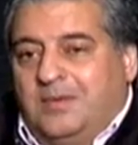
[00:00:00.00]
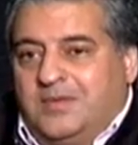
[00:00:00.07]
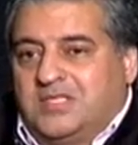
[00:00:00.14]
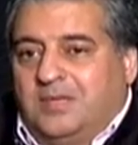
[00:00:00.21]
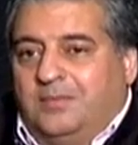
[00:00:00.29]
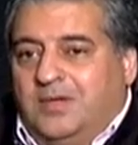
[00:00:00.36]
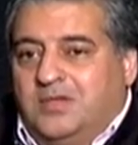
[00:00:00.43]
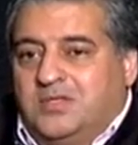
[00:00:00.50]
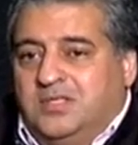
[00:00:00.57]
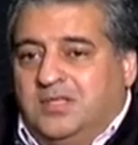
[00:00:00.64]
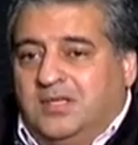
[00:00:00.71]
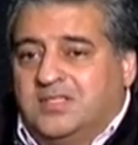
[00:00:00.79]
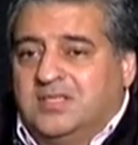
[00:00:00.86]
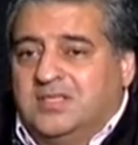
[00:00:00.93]
of some of those
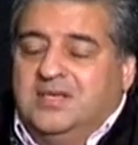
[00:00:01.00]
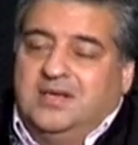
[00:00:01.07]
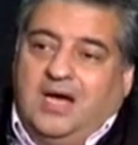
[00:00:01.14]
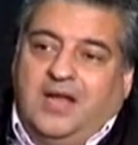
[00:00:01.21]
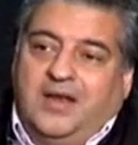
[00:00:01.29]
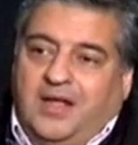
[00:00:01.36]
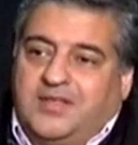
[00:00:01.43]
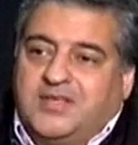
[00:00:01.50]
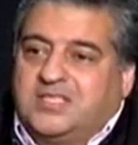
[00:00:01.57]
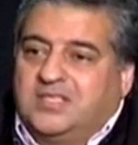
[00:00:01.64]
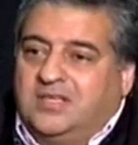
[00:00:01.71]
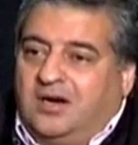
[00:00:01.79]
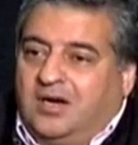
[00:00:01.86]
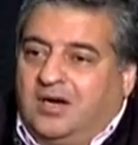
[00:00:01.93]
things. Another
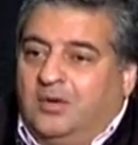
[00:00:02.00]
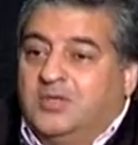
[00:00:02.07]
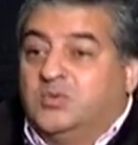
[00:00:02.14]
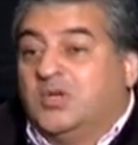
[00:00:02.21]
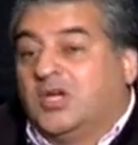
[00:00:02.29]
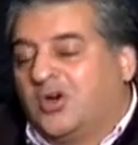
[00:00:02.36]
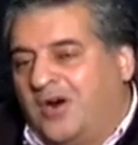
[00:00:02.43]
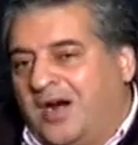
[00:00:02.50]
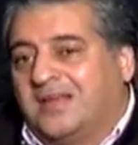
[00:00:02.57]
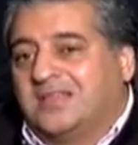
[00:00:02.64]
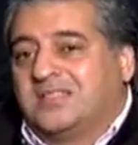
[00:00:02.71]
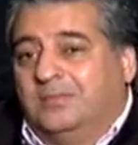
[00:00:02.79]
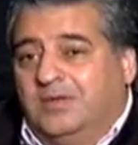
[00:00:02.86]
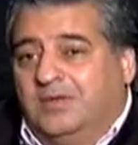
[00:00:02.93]
scenario is we crack
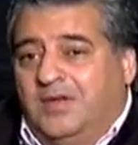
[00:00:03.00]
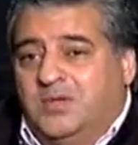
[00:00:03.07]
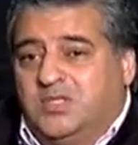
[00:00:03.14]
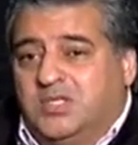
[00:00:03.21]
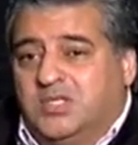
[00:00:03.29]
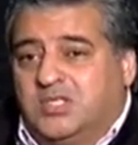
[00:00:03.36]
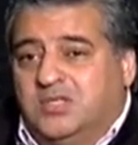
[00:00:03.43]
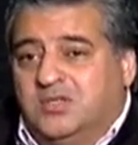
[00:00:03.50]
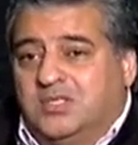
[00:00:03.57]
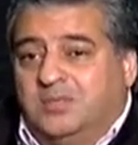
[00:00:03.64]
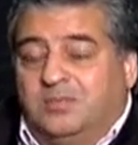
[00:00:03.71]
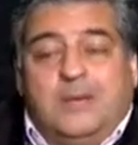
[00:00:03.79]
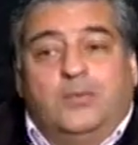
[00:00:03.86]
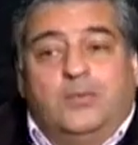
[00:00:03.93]
some of those issues and
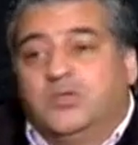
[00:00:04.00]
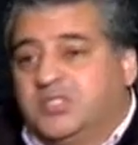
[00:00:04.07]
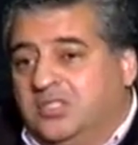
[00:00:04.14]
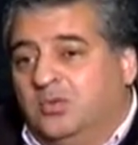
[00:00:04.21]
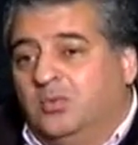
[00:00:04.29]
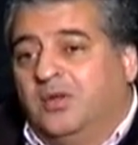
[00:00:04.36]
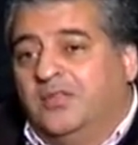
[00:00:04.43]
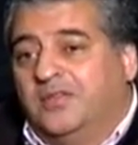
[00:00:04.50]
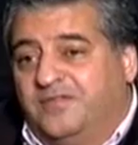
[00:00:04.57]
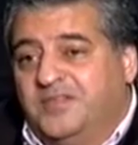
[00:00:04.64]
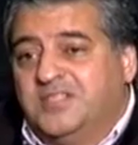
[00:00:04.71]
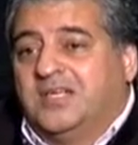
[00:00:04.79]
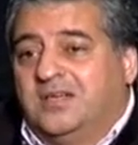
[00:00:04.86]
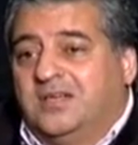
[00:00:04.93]
people will still want the
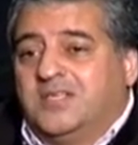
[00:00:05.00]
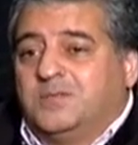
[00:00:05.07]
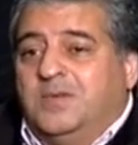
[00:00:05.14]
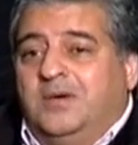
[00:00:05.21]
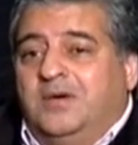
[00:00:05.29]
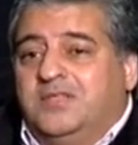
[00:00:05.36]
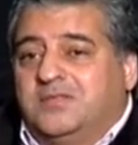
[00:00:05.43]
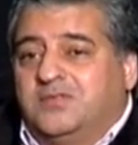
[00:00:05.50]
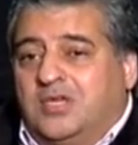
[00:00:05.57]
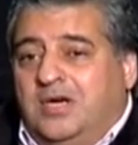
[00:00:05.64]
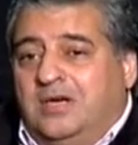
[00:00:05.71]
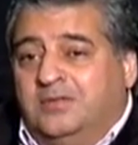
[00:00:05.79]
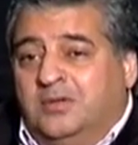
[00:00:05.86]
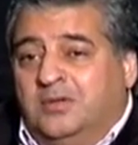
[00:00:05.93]
physical experience of
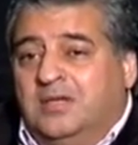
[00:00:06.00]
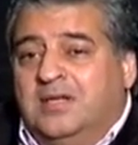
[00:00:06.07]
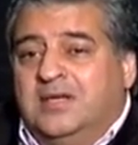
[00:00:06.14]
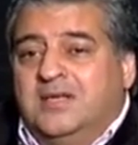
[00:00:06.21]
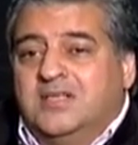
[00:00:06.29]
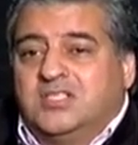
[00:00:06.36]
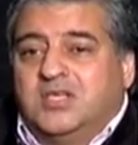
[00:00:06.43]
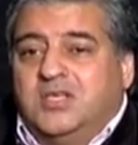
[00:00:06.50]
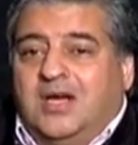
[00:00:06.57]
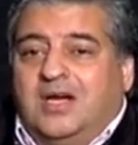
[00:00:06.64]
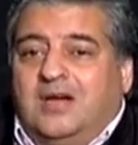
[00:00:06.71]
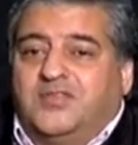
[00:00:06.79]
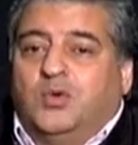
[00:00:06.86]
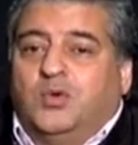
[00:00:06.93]
travel. So you
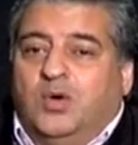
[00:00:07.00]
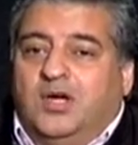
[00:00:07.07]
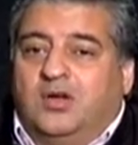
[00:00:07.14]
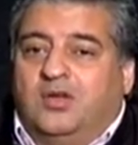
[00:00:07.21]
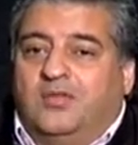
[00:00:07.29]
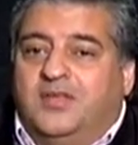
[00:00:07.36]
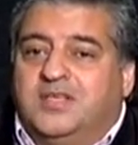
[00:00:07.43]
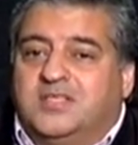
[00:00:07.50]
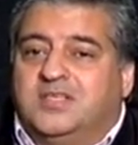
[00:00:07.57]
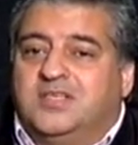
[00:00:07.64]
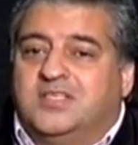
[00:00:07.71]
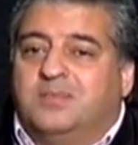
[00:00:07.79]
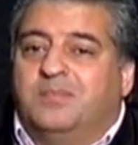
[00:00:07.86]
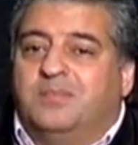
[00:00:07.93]
have to work on these things
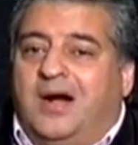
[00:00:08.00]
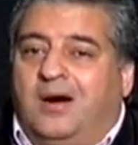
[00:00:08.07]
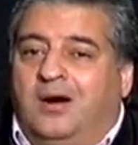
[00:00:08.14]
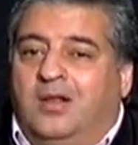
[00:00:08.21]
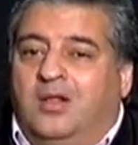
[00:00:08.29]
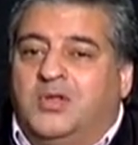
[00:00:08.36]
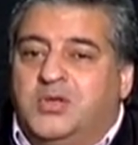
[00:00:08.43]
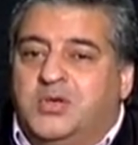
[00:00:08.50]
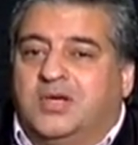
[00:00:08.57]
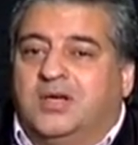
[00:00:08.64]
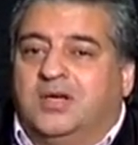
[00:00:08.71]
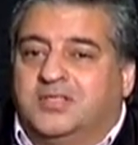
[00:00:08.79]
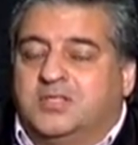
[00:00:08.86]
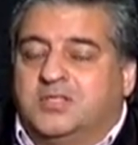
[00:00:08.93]
in parallel. You
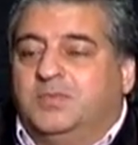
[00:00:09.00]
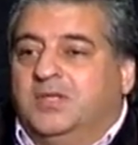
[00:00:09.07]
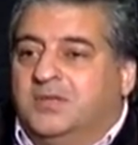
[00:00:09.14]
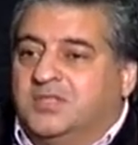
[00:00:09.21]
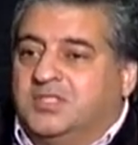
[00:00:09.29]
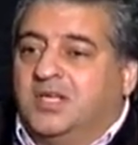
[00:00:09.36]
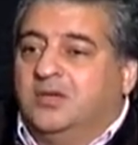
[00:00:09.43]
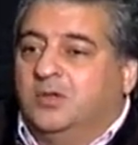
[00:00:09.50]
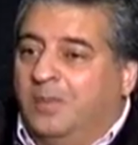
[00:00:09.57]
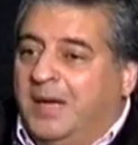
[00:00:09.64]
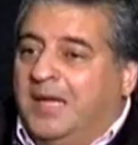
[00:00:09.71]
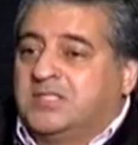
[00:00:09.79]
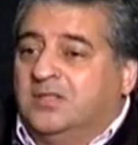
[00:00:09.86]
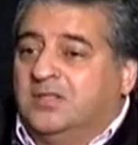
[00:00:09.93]
can't just put a single
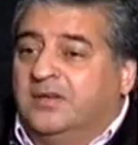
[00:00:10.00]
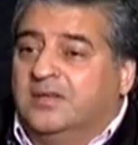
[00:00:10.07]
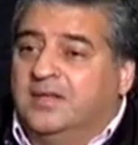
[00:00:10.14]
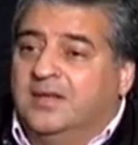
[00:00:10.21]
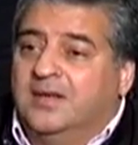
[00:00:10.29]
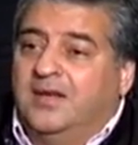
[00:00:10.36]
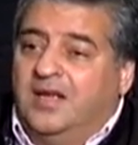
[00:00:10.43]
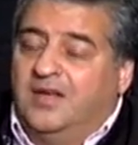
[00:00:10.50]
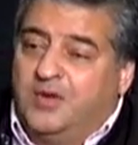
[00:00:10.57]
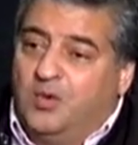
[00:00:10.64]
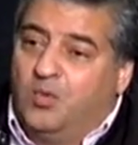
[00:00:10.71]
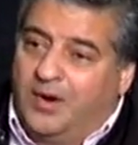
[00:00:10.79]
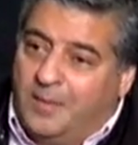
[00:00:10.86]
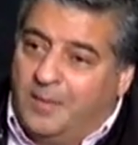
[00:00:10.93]
bet on. If you
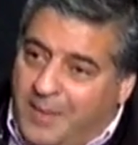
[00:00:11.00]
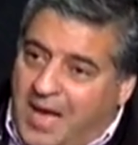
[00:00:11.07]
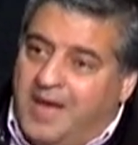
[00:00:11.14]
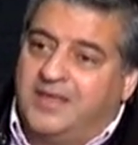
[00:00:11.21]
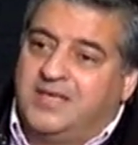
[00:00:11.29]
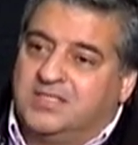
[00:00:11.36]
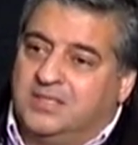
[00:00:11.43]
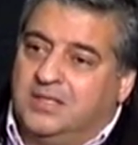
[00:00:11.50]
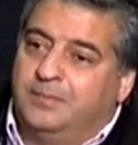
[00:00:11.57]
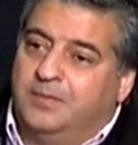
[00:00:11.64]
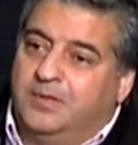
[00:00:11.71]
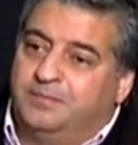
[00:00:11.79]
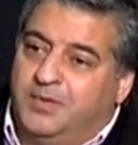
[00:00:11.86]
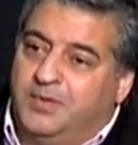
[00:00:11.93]
want a bad example
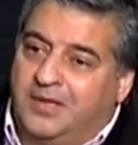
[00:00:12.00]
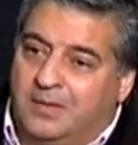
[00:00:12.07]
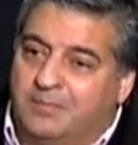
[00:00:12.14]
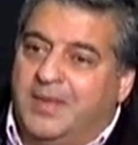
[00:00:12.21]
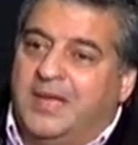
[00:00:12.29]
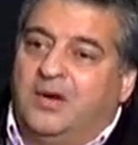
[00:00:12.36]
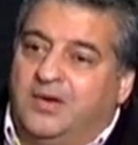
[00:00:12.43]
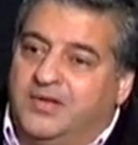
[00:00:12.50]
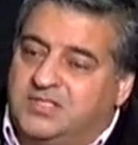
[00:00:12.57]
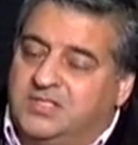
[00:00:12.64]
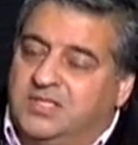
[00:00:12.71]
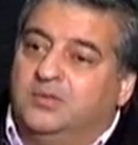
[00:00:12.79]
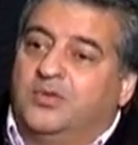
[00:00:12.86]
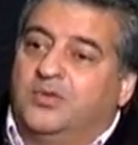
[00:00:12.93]
of putting a bet on a
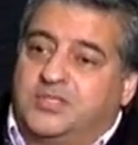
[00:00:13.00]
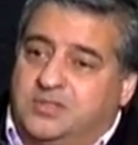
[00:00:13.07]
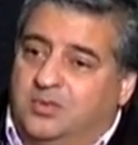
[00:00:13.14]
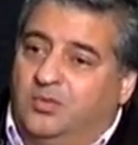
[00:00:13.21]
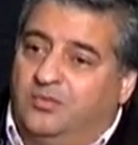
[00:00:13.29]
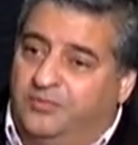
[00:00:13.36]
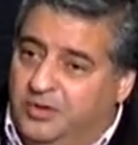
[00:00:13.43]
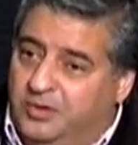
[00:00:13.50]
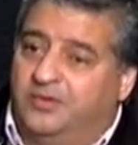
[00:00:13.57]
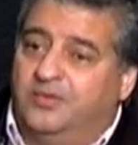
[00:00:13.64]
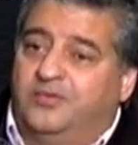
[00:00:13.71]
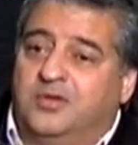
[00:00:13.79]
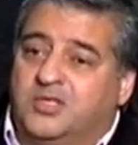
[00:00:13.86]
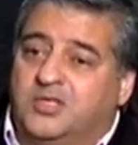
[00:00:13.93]
single view of the
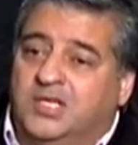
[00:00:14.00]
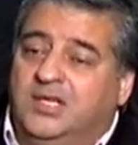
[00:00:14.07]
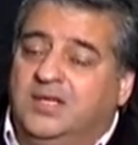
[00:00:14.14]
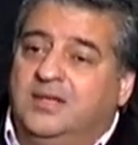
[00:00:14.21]
future,